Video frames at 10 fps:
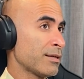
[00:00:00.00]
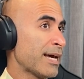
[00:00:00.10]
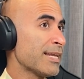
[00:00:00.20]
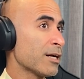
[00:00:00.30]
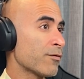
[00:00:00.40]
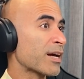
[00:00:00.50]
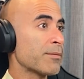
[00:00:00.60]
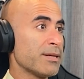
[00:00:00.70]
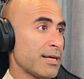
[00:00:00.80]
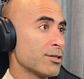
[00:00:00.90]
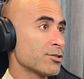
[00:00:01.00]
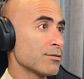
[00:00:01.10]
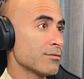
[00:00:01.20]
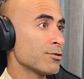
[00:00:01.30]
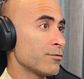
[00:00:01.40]
getting a
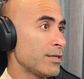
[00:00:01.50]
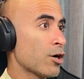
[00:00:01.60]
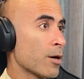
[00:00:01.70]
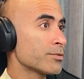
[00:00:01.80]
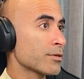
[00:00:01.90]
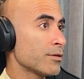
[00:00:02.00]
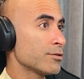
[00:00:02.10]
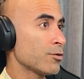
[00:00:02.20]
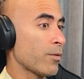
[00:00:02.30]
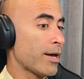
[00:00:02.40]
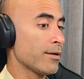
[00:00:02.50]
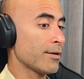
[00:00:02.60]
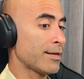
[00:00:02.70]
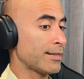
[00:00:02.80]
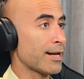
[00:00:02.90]
recommendation to read Obstacle is the Way.
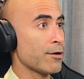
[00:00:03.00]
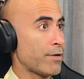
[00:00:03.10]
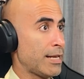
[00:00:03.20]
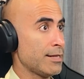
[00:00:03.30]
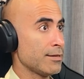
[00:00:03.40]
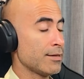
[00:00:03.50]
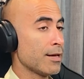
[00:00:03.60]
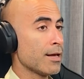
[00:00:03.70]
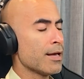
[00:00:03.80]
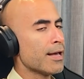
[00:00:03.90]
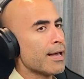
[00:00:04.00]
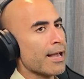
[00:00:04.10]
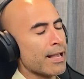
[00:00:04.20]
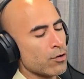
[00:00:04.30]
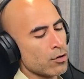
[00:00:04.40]
And then I read it.
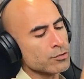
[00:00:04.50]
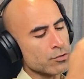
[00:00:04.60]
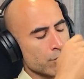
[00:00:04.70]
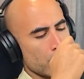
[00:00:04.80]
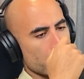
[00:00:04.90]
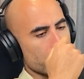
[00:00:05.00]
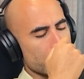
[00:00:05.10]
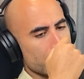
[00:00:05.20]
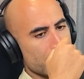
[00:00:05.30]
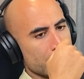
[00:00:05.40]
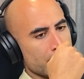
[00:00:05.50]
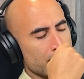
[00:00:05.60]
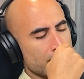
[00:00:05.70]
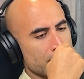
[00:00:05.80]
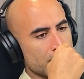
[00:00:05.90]
And also, you know,
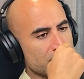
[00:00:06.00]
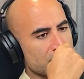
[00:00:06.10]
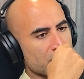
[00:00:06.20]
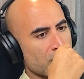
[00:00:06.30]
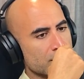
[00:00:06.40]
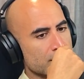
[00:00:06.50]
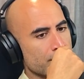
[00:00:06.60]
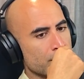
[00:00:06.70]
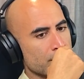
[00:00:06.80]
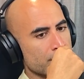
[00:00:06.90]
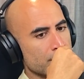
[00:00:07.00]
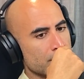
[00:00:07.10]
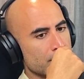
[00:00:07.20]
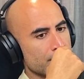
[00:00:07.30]
there's this concept of